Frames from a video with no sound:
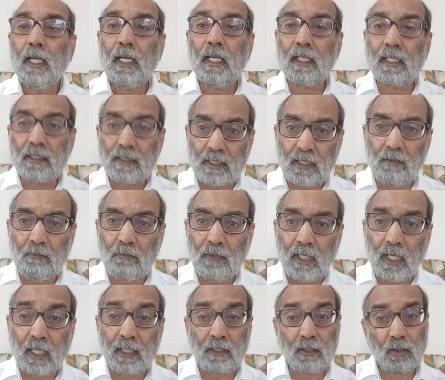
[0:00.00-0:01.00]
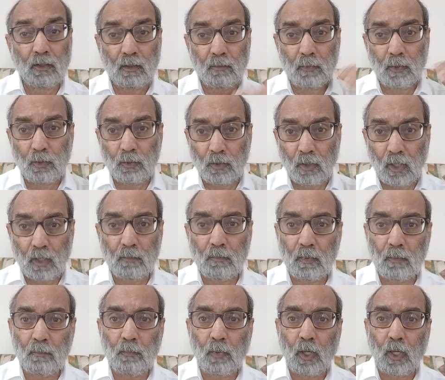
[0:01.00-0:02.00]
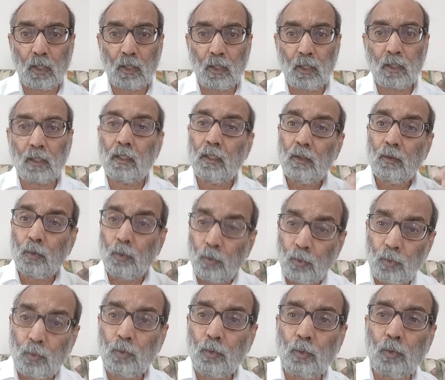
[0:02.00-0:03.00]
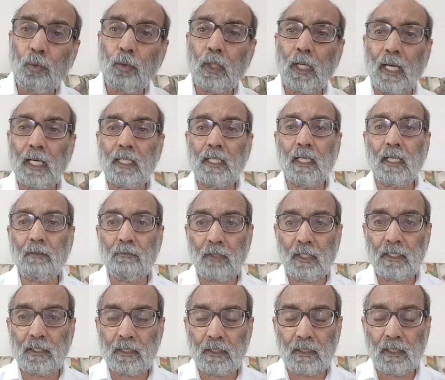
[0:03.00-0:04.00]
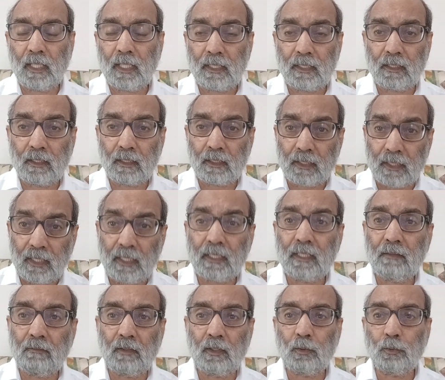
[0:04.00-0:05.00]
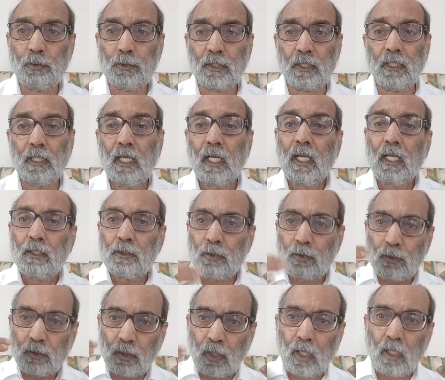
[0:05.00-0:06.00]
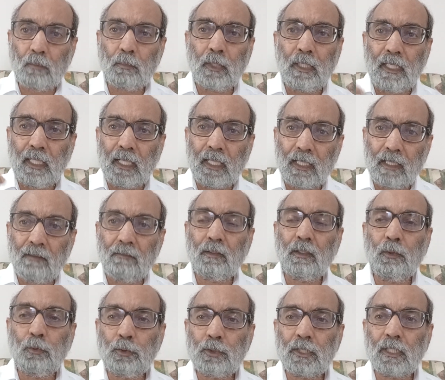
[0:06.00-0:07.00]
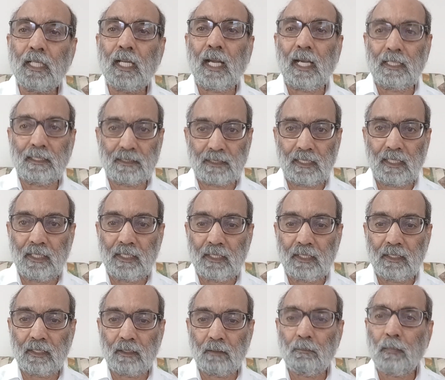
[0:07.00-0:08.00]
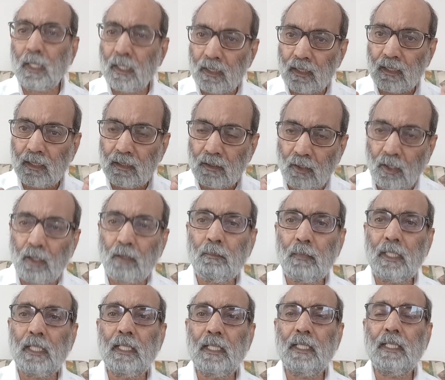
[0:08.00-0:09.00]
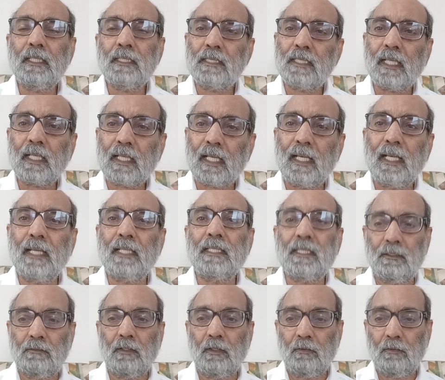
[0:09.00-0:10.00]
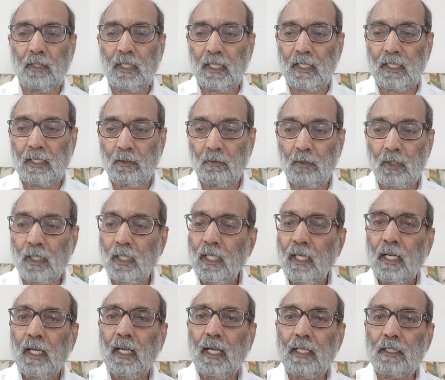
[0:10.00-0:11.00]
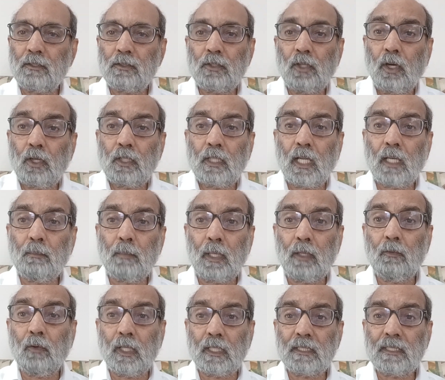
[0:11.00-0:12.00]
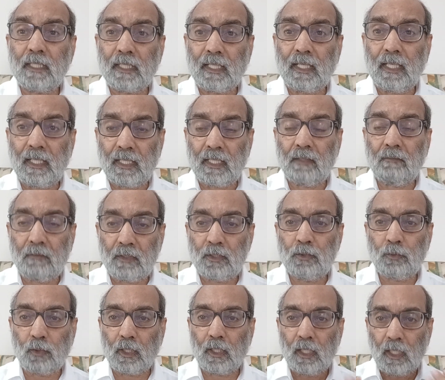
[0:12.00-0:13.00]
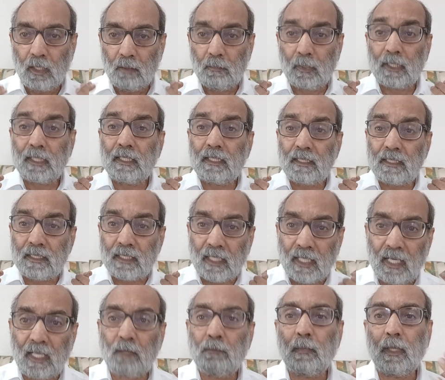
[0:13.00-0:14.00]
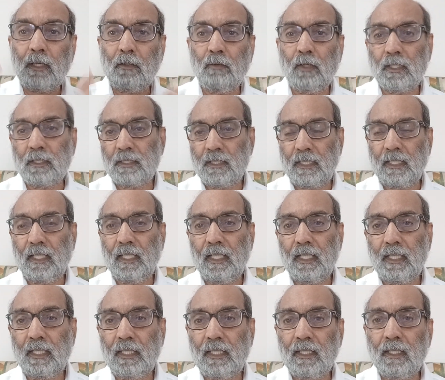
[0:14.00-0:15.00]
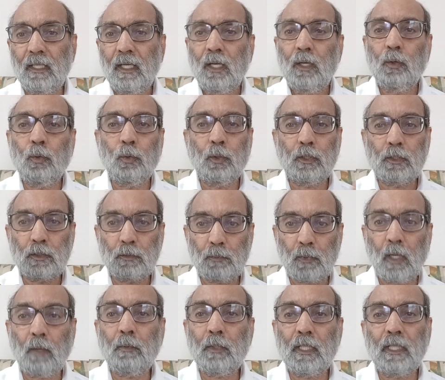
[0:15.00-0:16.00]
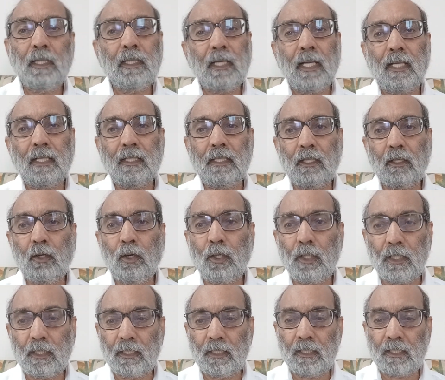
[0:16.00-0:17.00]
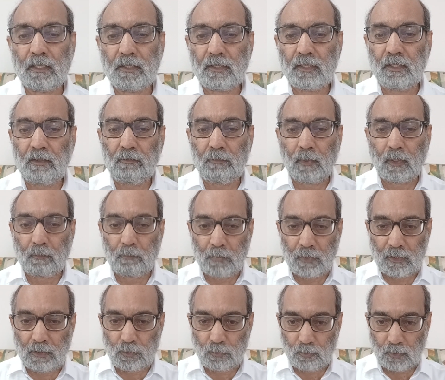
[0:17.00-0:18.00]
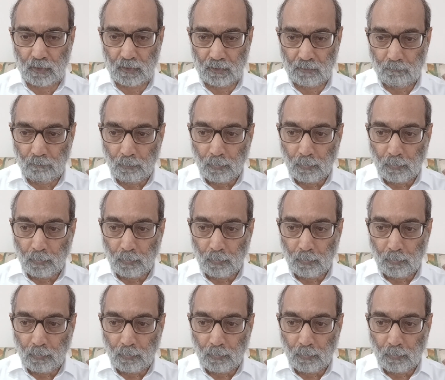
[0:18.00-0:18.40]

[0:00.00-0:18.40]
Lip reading: In the same way, I talk about Norman Borlaug, who led the Green Revolution. So normally a revolution has a leader, but normally it is a collective endeavor. It's not done by one single individual, but it is led by one single leader who is prominent and recorded in history perpetually.